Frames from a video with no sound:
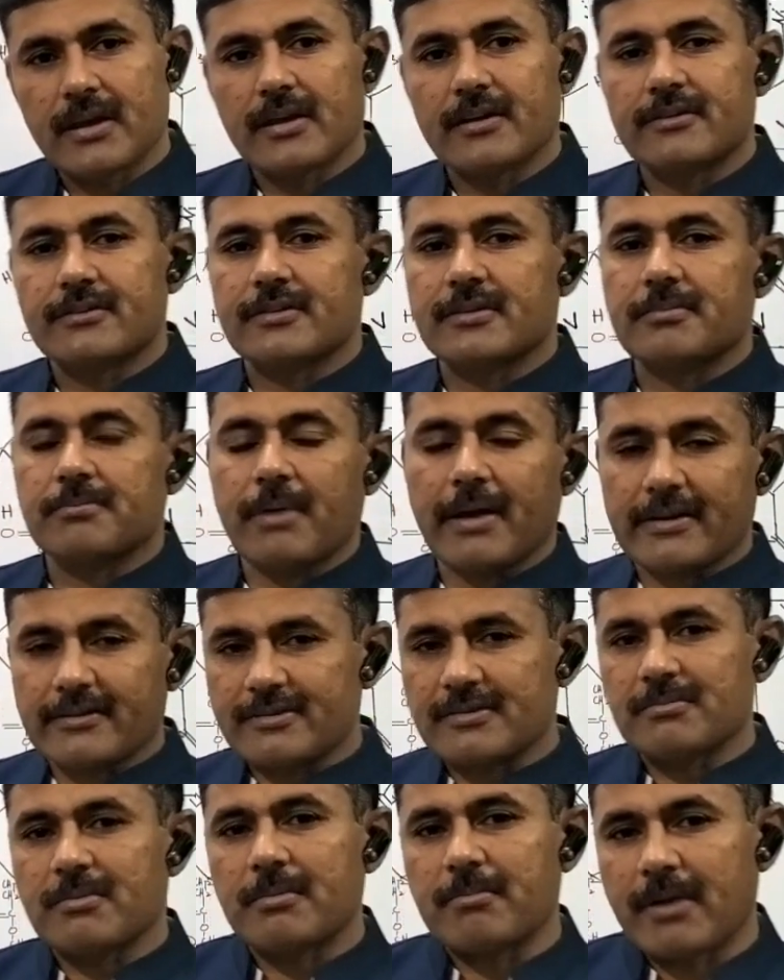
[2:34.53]
its
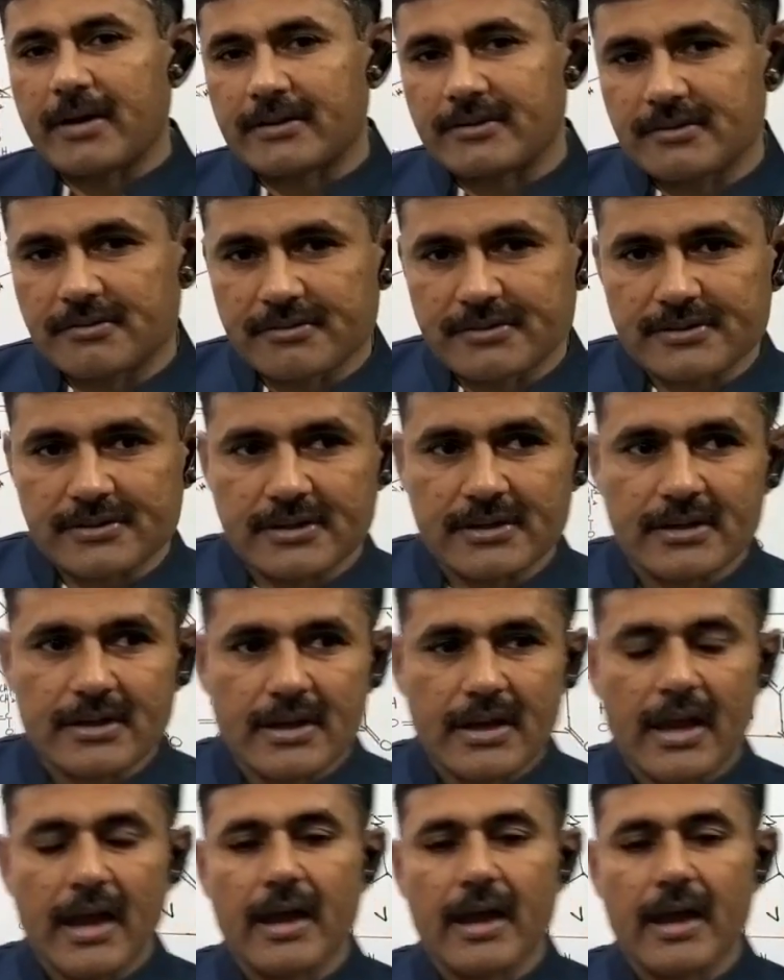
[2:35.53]
maximum activity